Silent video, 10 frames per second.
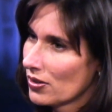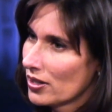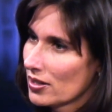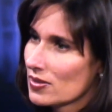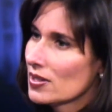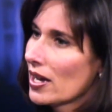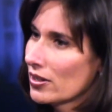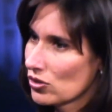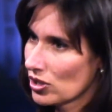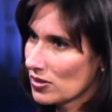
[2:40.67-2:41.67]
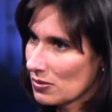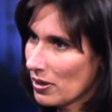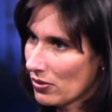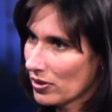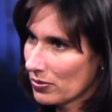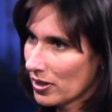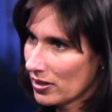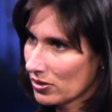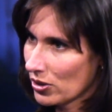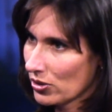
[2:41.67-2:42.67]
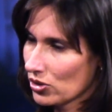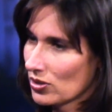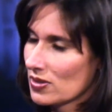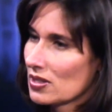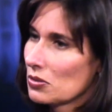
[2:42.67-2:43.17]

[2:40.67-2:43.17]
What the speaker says: that it's not just about runway incursions,